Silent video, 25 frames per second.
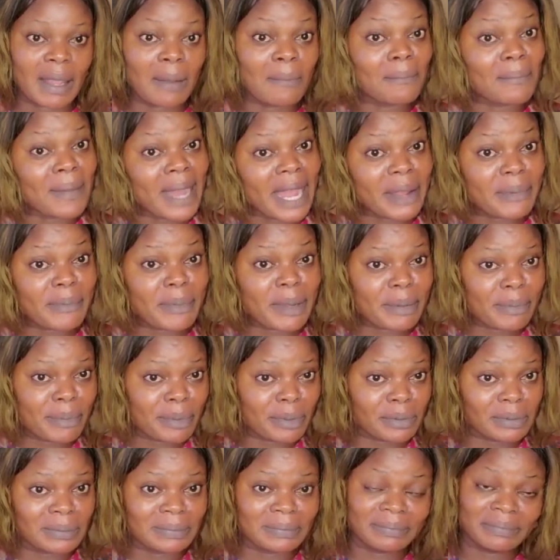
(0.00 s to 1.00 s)
my people,
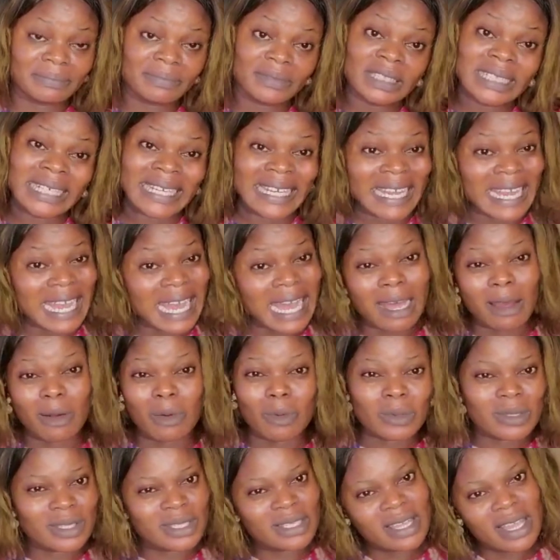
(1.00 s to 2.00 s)
I
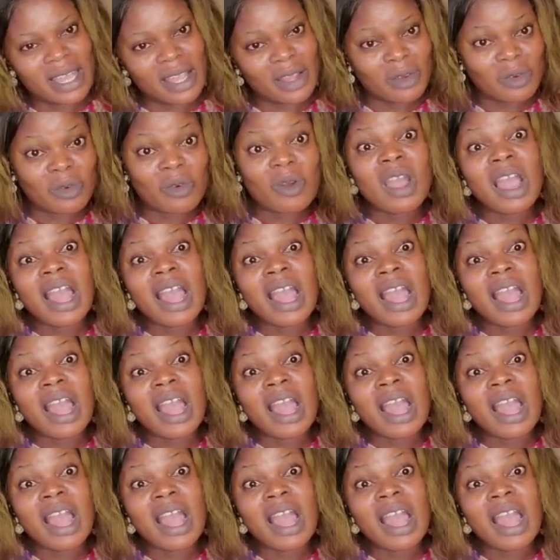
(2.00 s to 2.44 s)
will tell you,